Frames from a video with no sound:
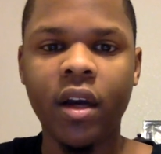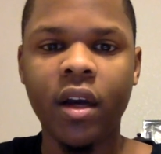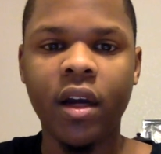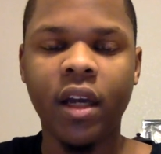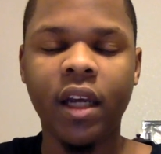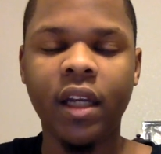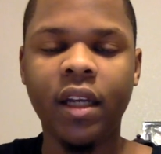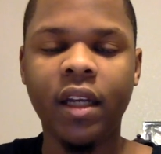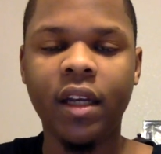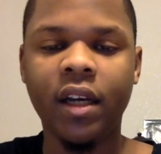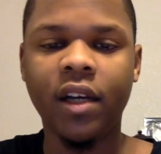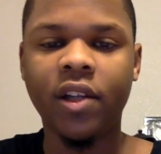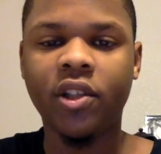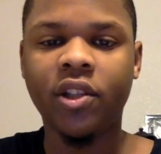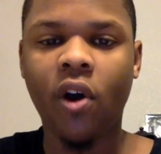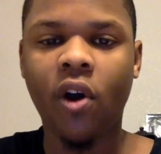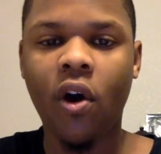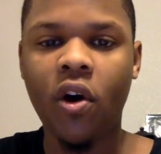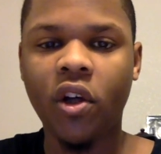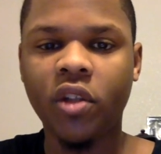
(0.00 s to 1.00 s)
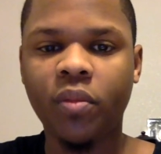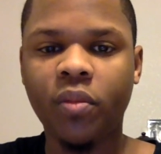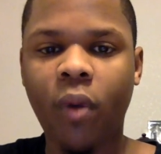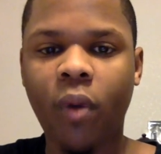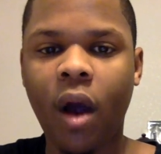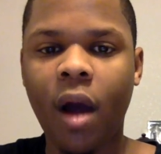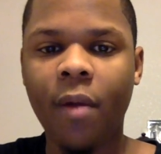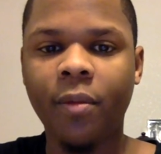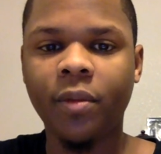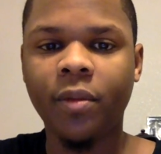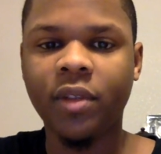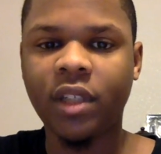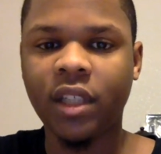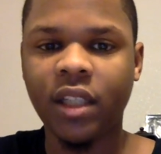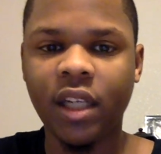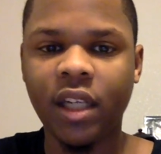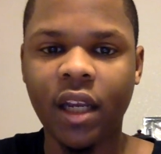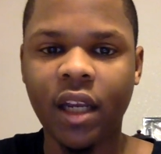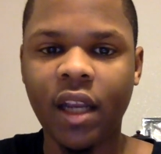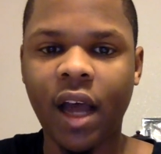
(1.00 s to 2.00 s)
He does cause problems because
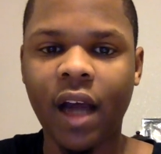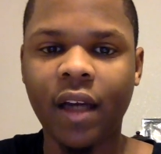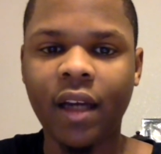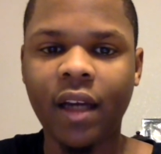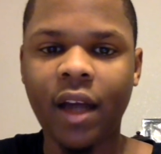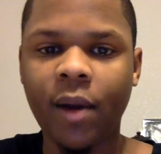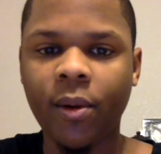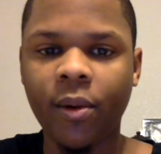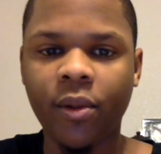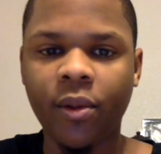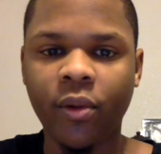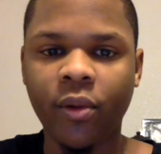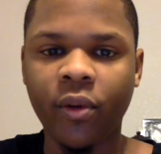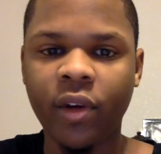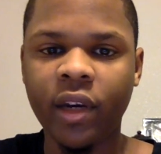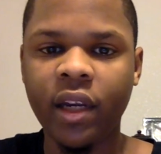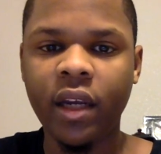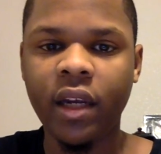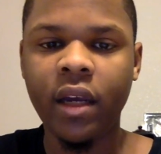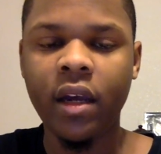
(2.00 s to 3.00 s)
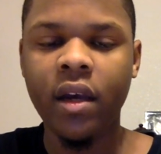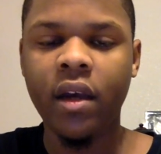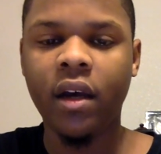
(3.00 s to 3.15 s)
he can knock down the three.